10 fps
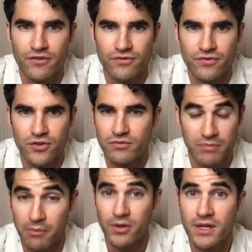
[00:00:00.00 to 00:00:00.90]
good
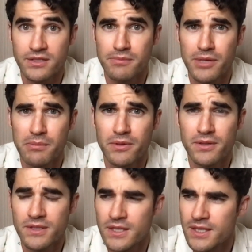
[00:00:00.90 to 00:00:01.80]
memory to people.
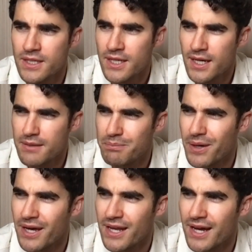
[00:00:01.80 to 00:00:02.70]

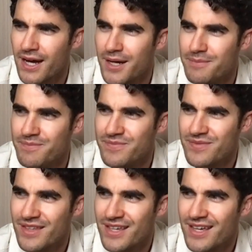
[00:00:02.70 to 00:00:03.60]
But
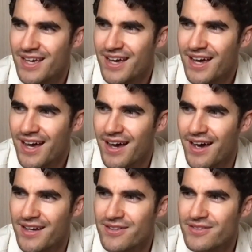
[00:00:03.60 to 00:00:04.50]
I
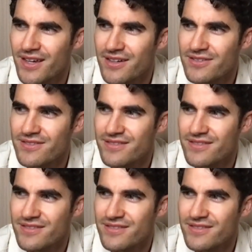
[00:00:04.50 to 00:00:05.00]
don't know.